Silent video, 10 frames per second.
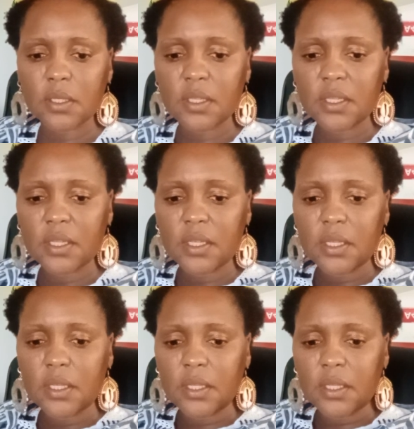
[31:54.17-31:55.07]

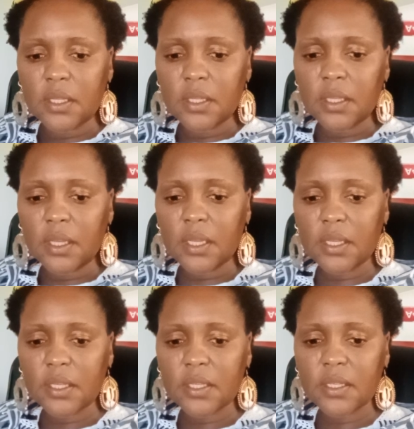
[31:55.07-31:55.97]
No one is speaking in this clip.